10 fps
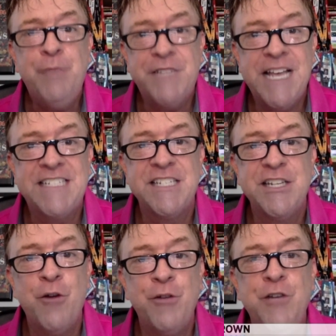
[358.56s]
Texas
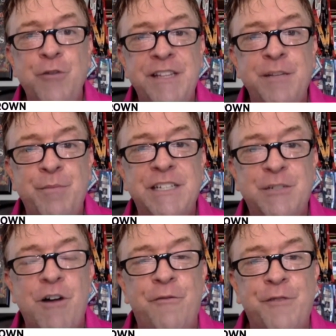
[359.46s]
and OU in the Big
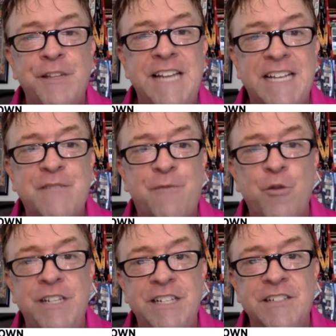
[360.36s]
12 for the next
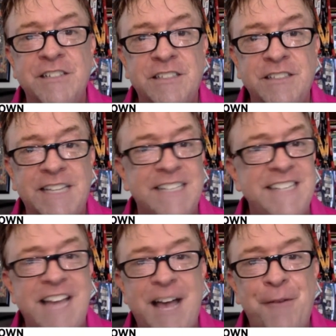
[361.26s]
four years.
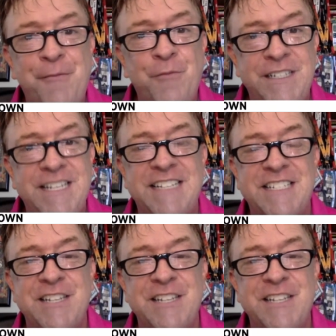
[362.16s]
That's not what Texas and